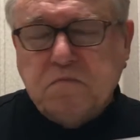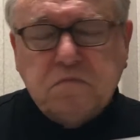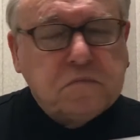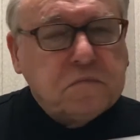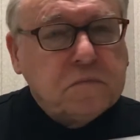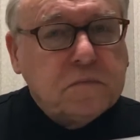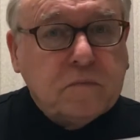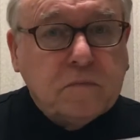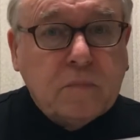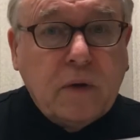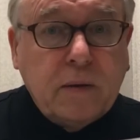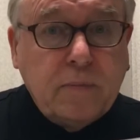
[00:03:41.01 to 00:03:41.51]

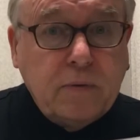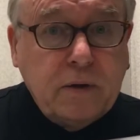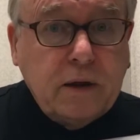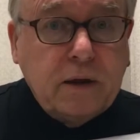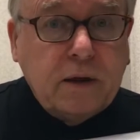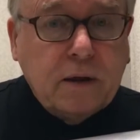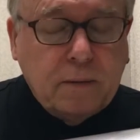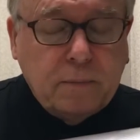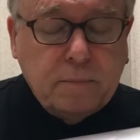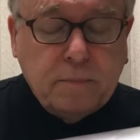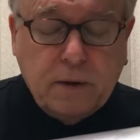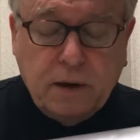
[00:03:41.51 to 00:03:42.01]

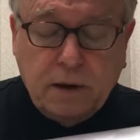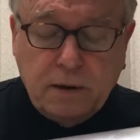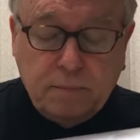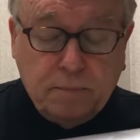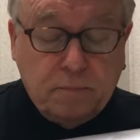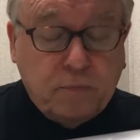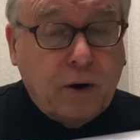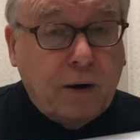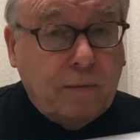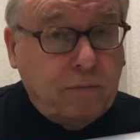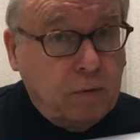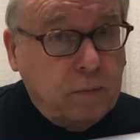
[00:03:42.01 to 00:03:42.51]
maybe
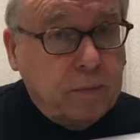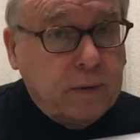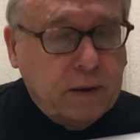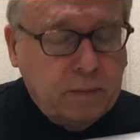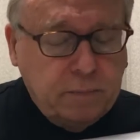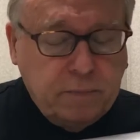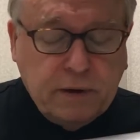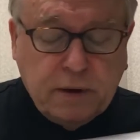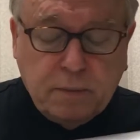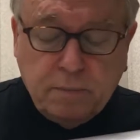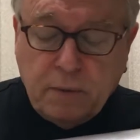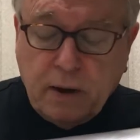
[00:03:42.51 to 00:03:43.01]
probably a
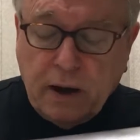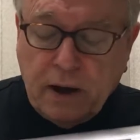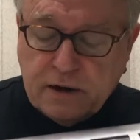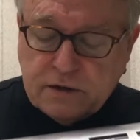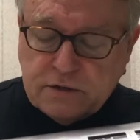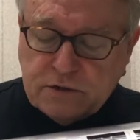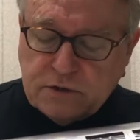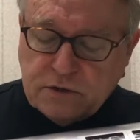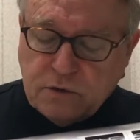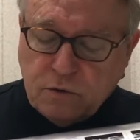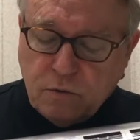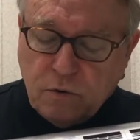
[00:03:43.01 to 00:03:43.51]
big
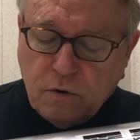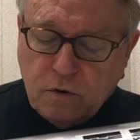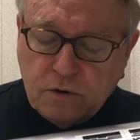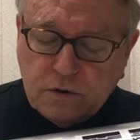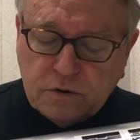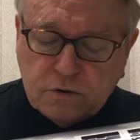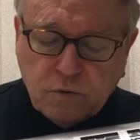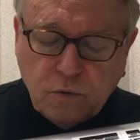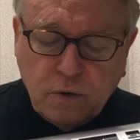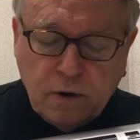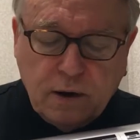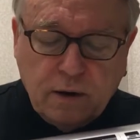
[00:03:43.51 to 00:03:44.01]
box store
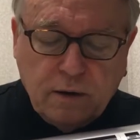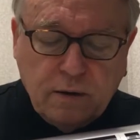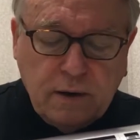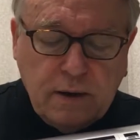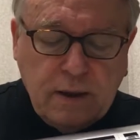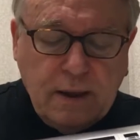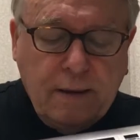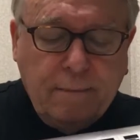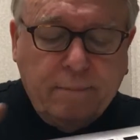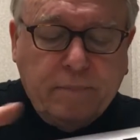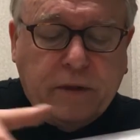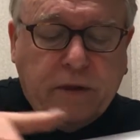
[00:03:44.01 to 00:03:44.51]
as well,
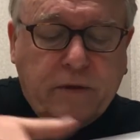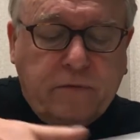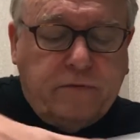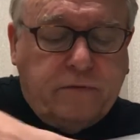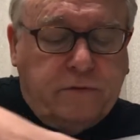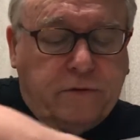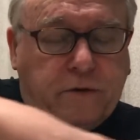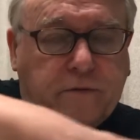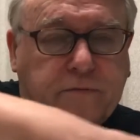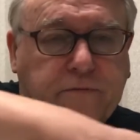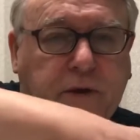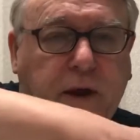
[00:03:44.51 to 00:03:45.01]

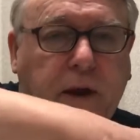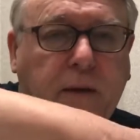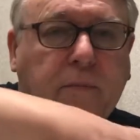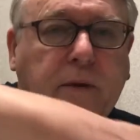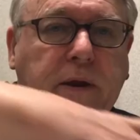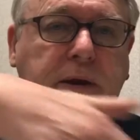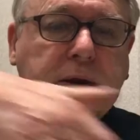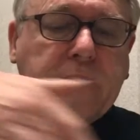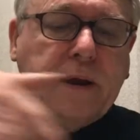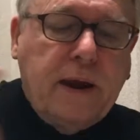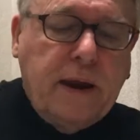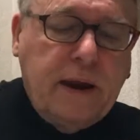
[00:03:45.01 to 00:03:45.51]
the
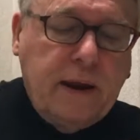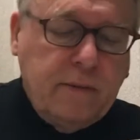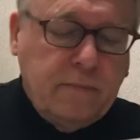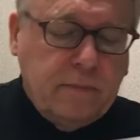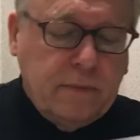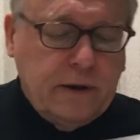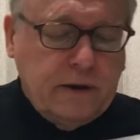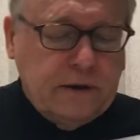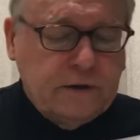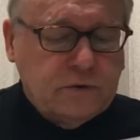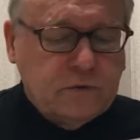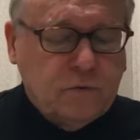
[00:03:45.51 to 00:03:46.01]
family
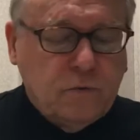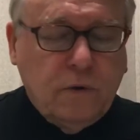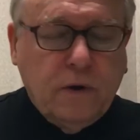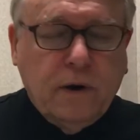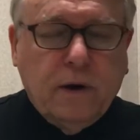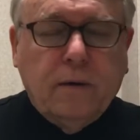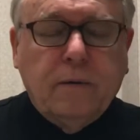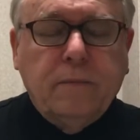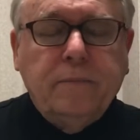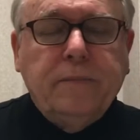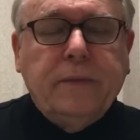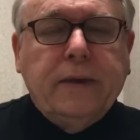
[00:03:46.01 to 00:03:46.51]
name as
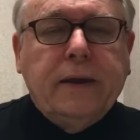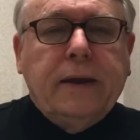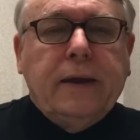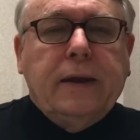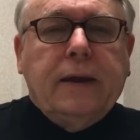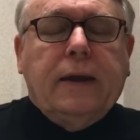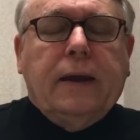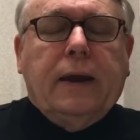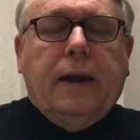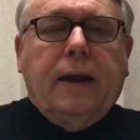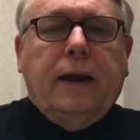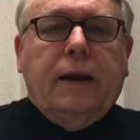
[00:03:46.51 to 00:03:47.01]
well.
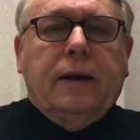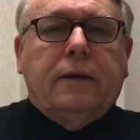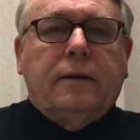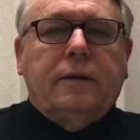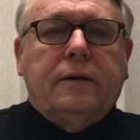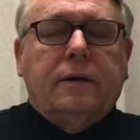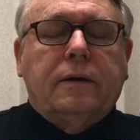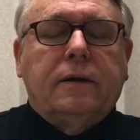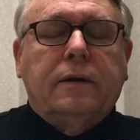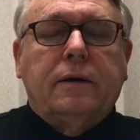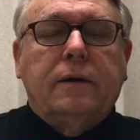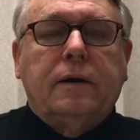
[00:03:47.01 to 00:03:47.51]
And
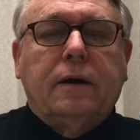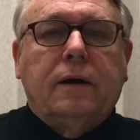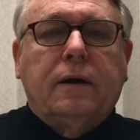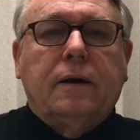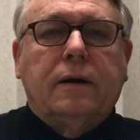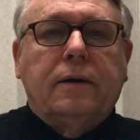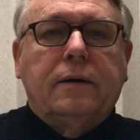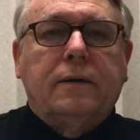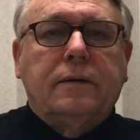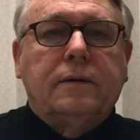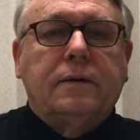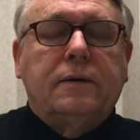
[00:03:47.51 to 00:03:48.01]

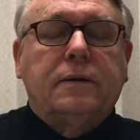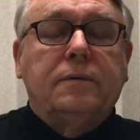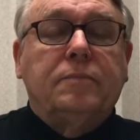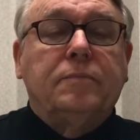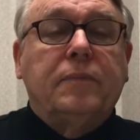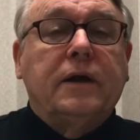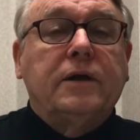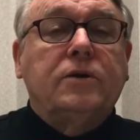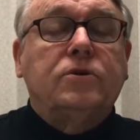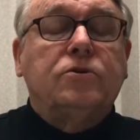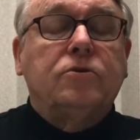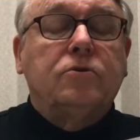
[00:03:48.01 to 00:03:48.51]

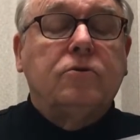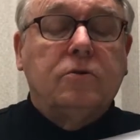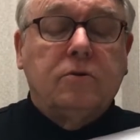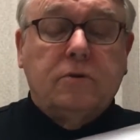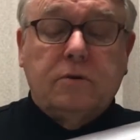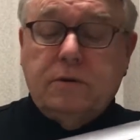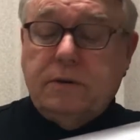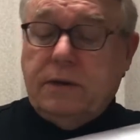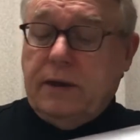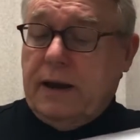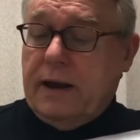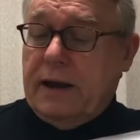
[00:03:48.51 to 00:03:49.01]
make
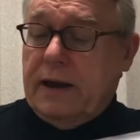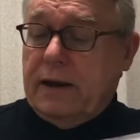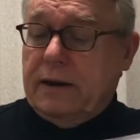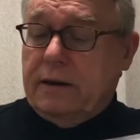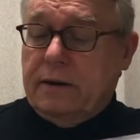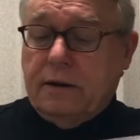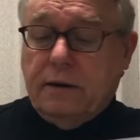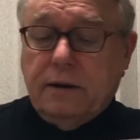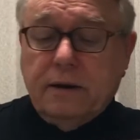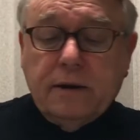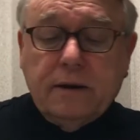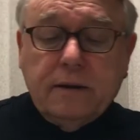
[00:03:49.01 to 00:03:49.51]
sure
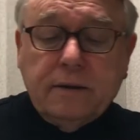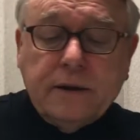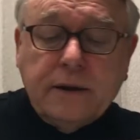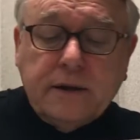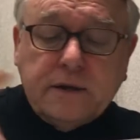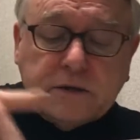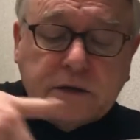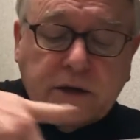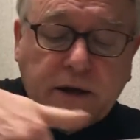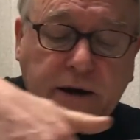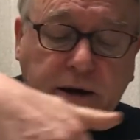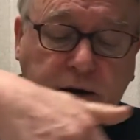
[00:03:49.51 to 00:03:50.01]
that
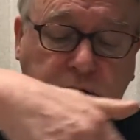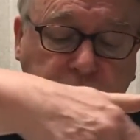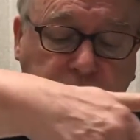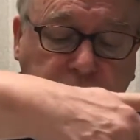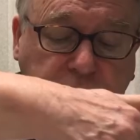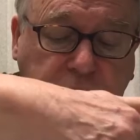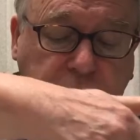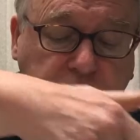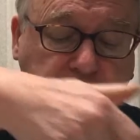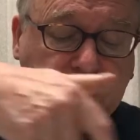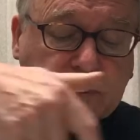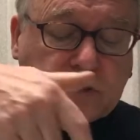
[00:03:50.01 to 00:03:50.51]
these letters
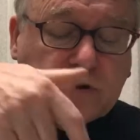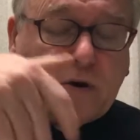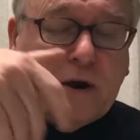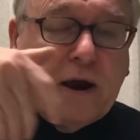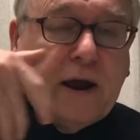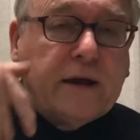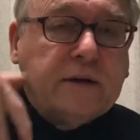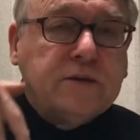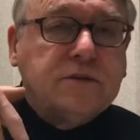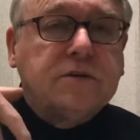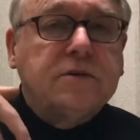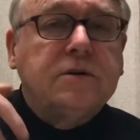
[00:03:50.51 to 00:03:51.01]

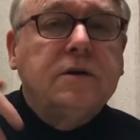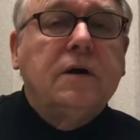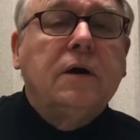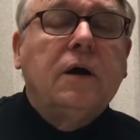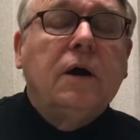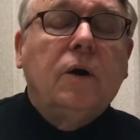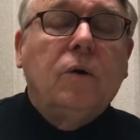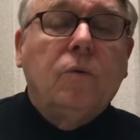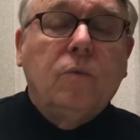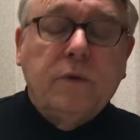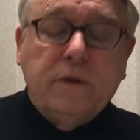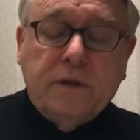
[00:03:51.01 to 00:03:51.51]
contrast
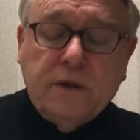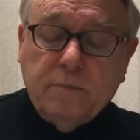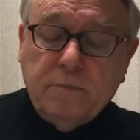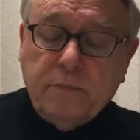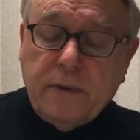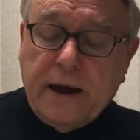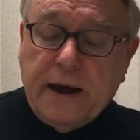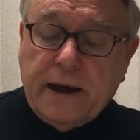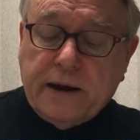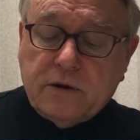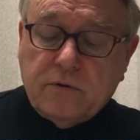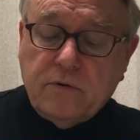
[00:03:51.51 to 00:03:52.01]
with the
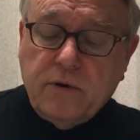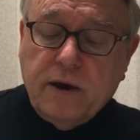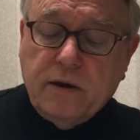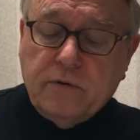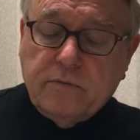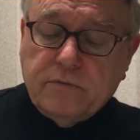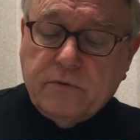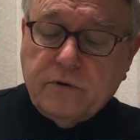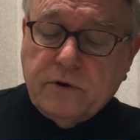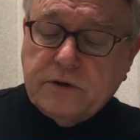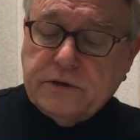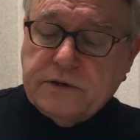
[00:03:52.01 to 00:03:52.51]

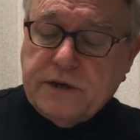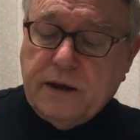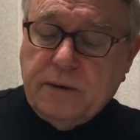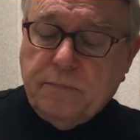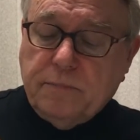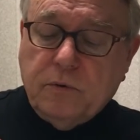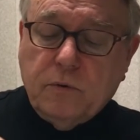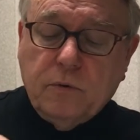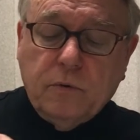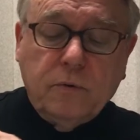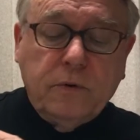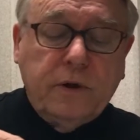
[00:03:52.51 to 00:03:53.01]
background. For
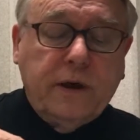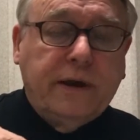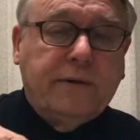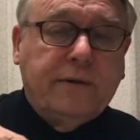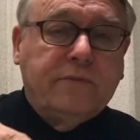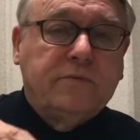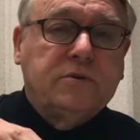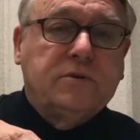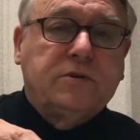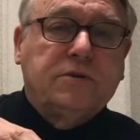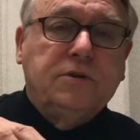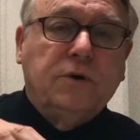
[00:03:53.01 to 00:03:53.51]
example, we
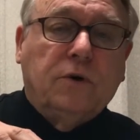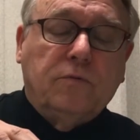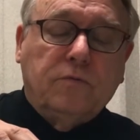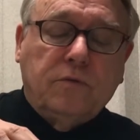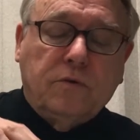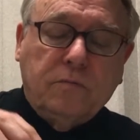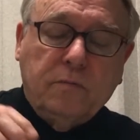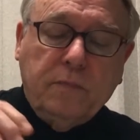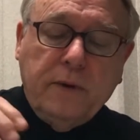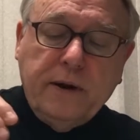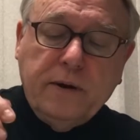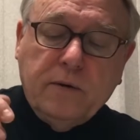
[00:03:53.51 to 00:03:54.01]
have a
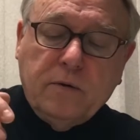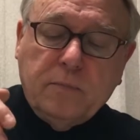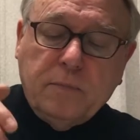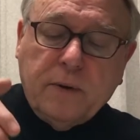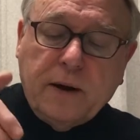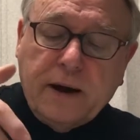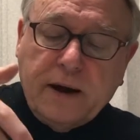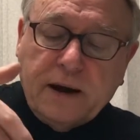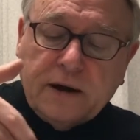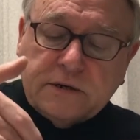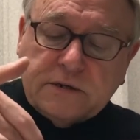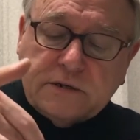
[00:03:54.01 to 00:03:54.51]
silver
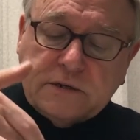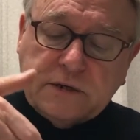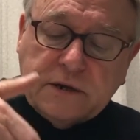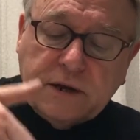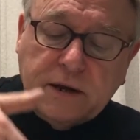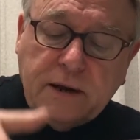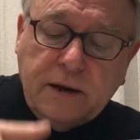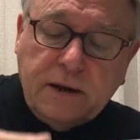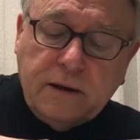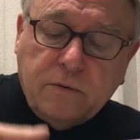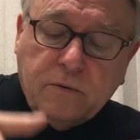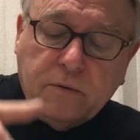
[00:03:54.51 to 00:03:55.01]
mailbox.
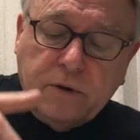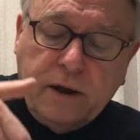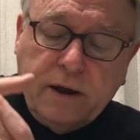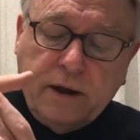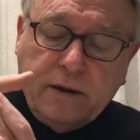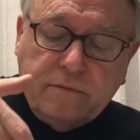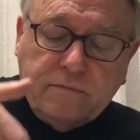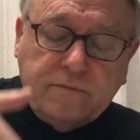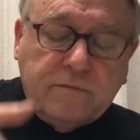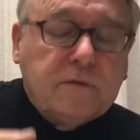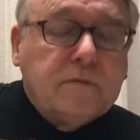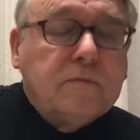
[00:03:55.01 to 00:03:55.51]
We
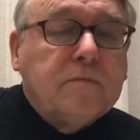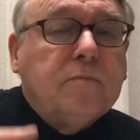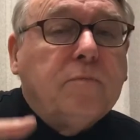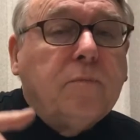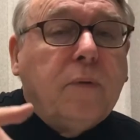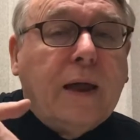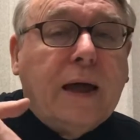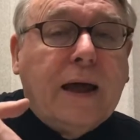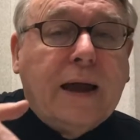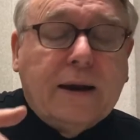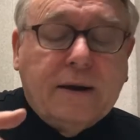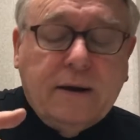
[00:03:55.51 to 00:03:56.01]
have
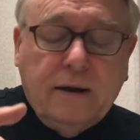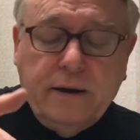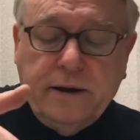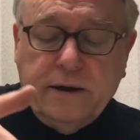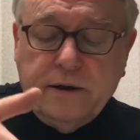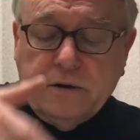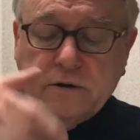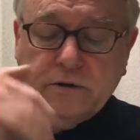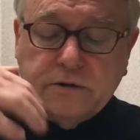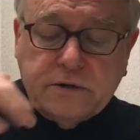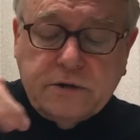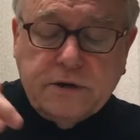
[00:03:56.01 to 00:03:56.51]
black
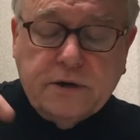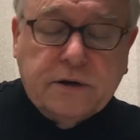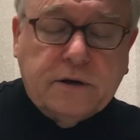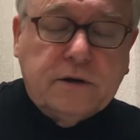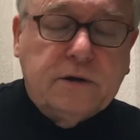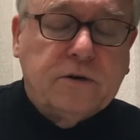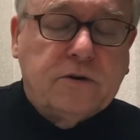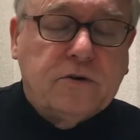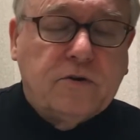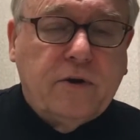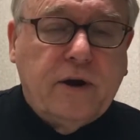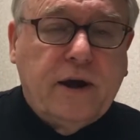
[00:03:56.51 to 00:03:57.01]
letters that
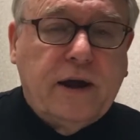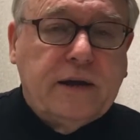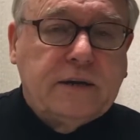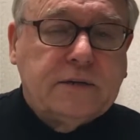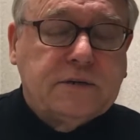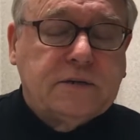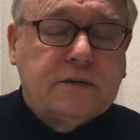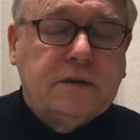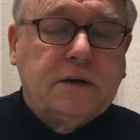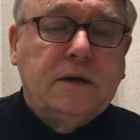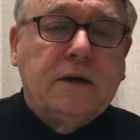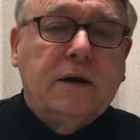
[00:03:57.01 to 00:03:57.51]

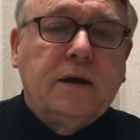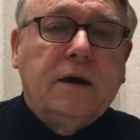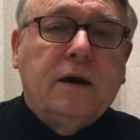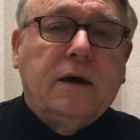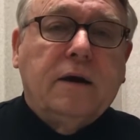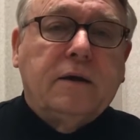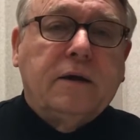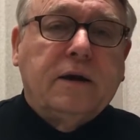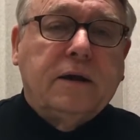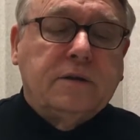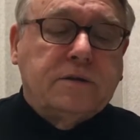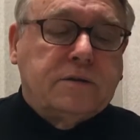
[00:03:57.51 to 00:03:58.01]
contrast
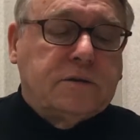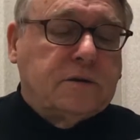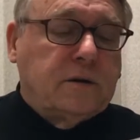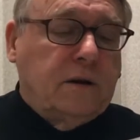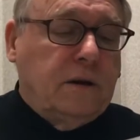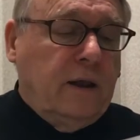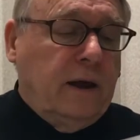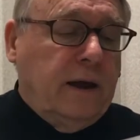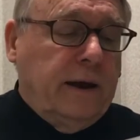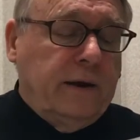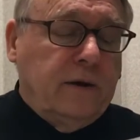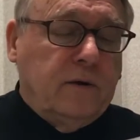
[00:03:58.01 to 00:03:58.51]
against the
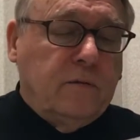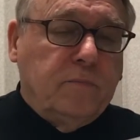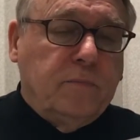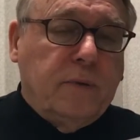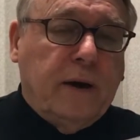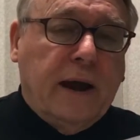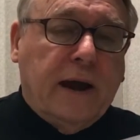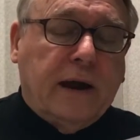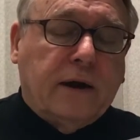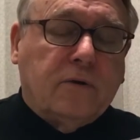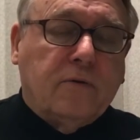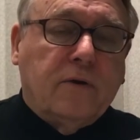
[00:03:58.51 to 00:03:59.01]
lighter
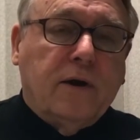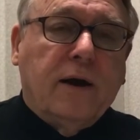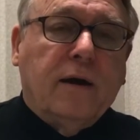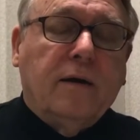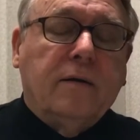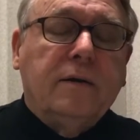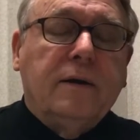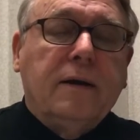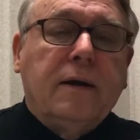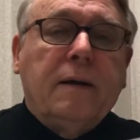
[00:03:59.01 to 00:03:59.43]
background.